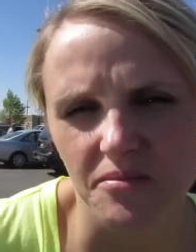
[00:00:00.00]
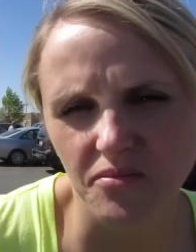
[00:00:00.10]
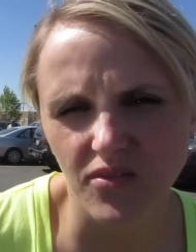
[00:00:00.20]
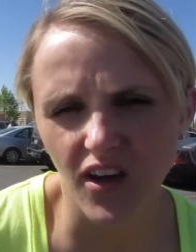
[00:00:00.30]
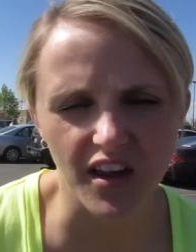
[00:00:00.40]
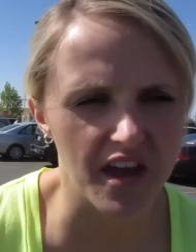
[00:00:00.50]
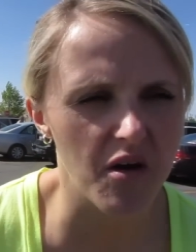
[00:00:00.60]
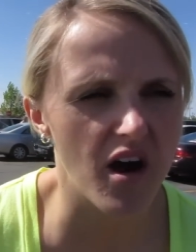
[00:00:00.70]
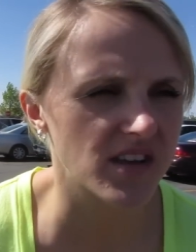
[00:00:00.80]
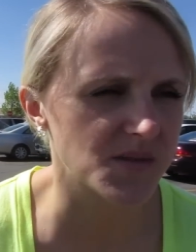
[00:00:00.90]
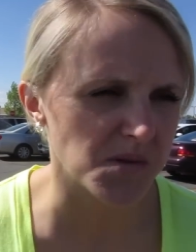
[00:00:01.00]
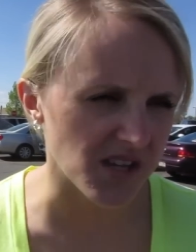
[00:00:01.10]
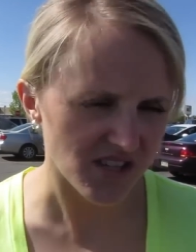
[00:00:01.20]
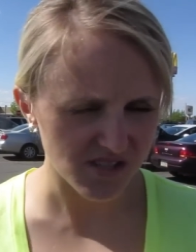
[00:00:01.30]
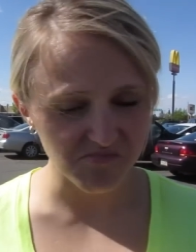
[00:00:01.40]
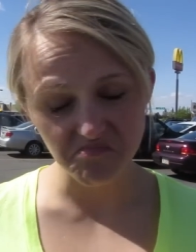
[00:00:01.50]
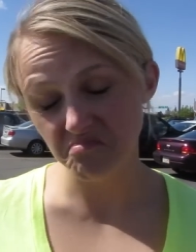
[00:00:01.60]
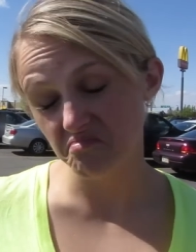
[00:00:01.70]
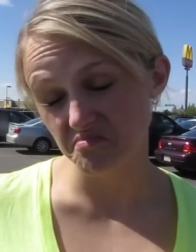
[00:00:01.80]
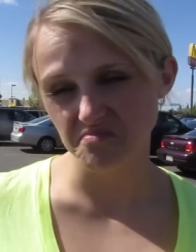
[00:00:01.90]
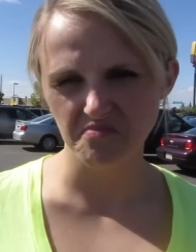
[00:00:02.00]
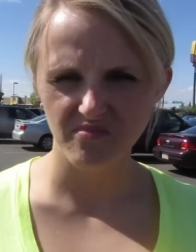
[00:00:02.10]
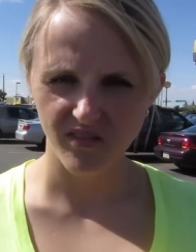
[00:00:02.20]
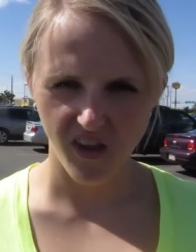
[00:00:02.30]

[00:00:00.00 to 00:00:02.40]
That's right. On how awesome it is. That's right.